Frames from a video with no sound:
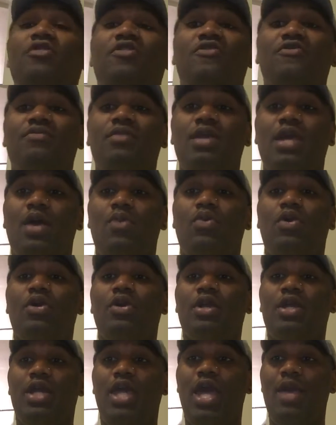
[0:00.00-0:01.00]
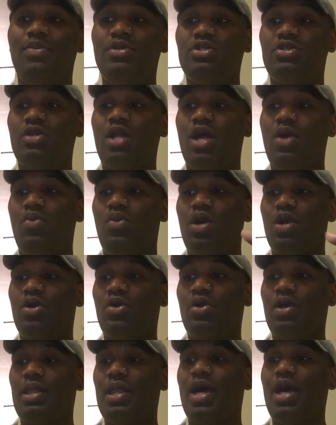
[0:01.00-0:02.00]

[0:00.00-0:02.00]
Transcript: front of me. I want her captured, I want her